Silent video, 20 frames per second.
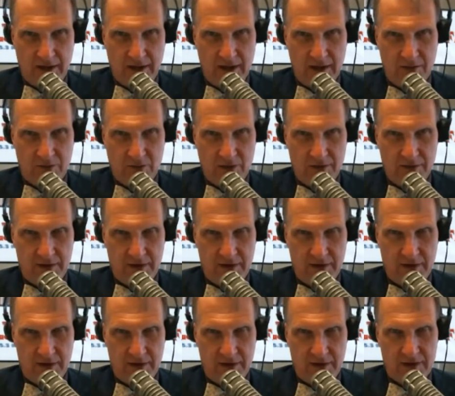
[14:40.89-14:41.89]
and whether
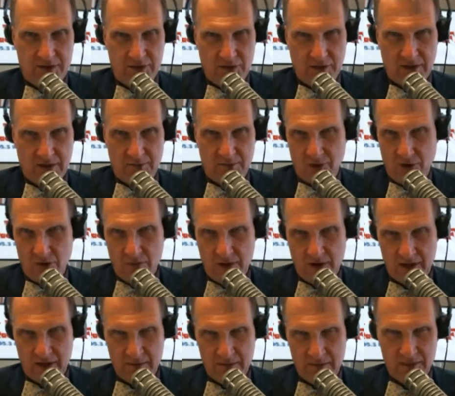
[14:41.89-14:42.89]
he's really a
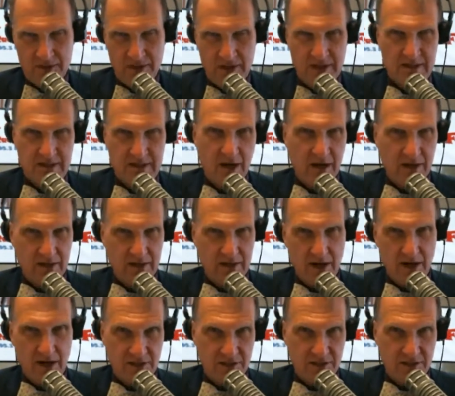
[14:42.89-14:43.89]
pro-market person. He's not a
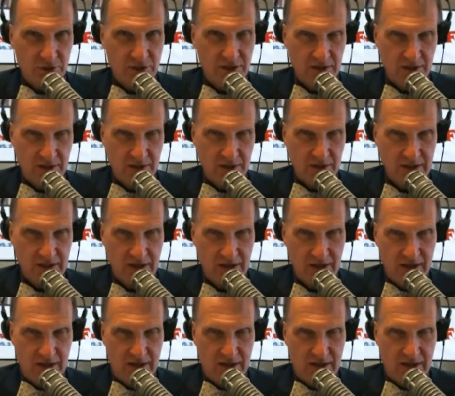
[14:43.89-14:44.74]
constitutionalist,